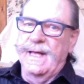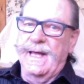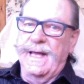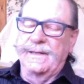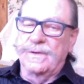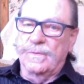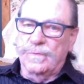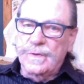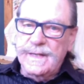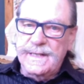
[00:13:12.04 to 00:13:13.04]
And the
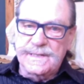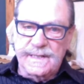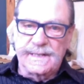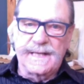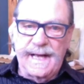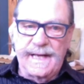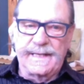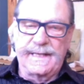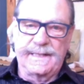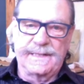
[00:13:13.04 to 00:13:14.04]
reason that
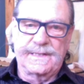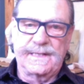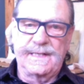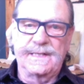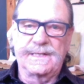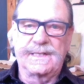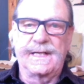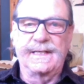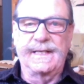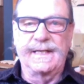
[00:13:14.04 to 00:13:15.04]
is
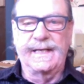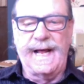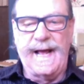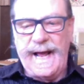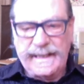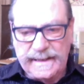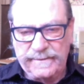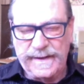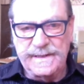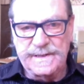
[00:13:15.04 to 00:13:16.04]
that it
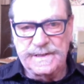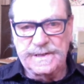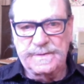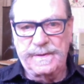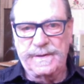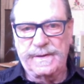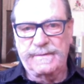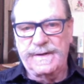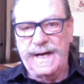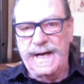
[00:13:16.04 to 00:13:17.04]
activates the Spirit
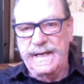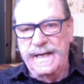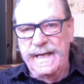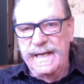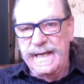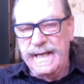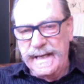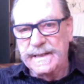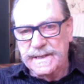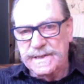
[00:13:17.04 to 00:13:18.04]
of God
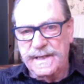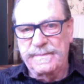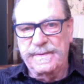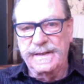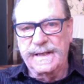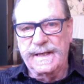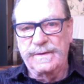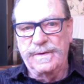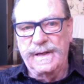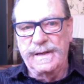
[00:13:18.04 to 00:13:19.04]
into something that
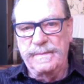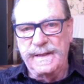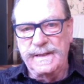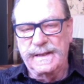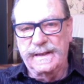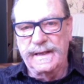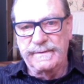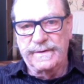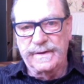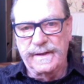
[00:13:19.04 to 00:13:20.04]
can really be
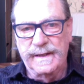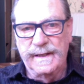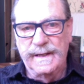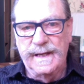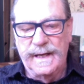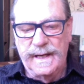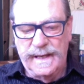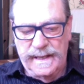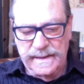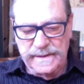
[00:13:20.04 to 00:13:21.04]
delivered
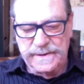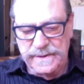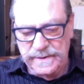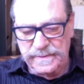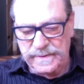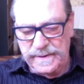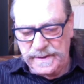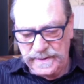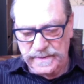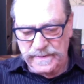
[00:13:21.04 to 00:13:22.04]
unto
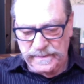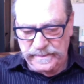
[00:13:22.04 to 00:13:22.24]
you.